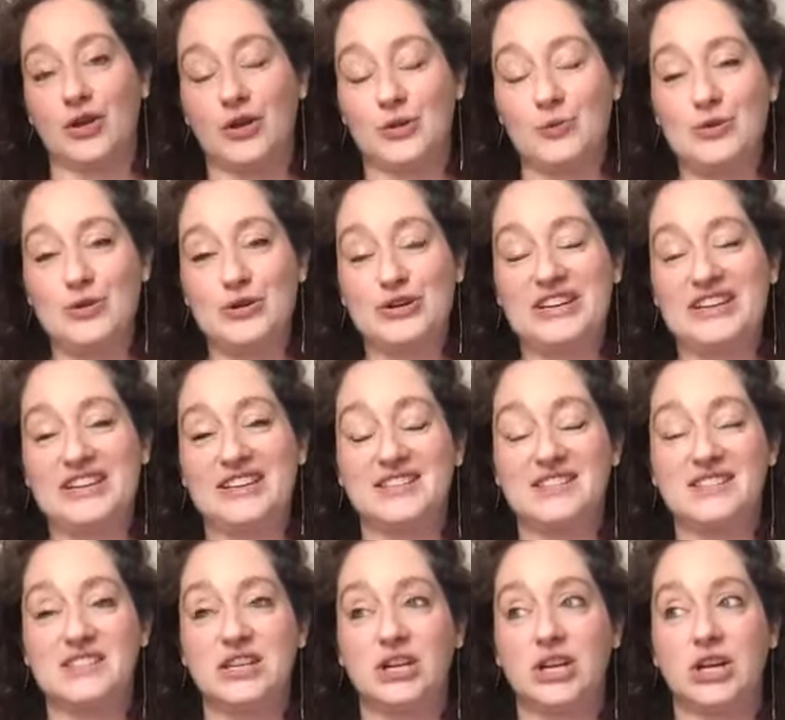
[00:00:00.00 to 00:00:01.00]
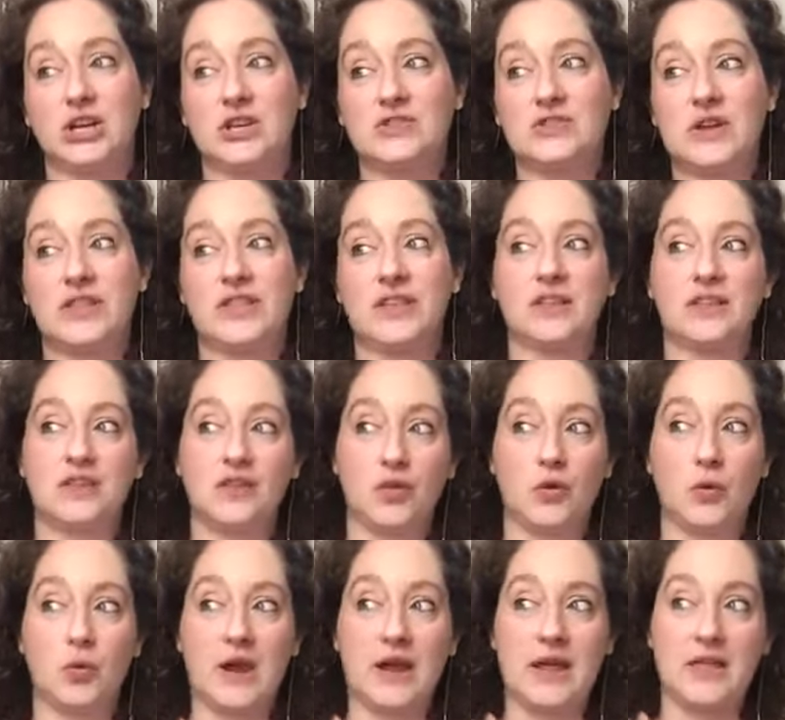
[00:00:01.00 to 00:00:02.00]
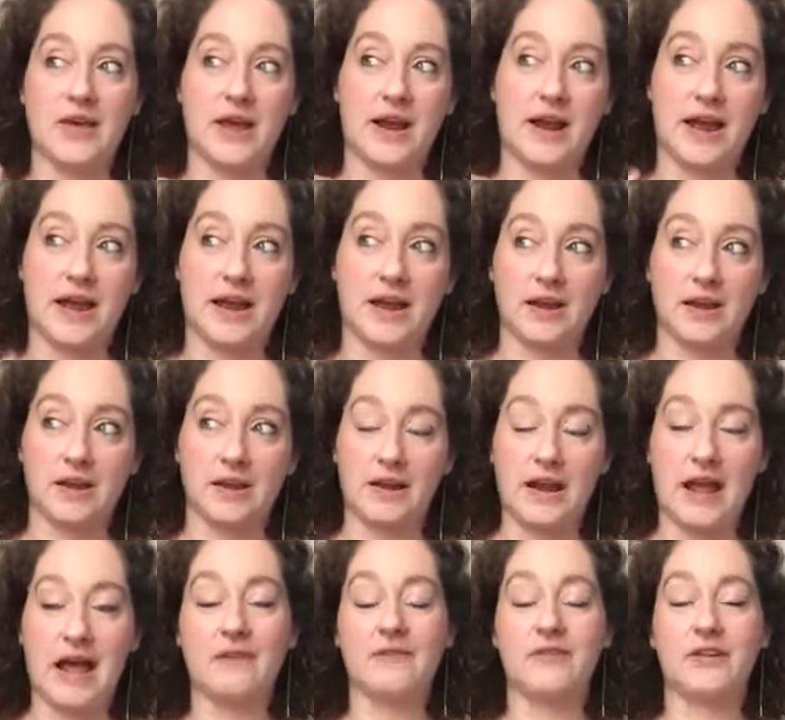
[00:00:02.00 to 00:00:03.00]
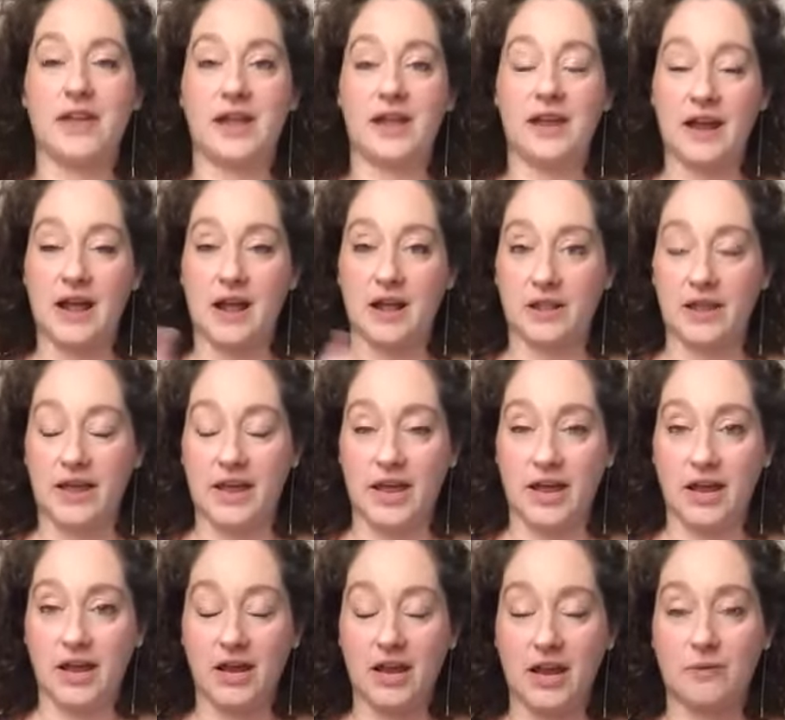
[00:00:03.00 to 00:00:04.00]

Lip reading: communities. So I think that the way that I navigate LA,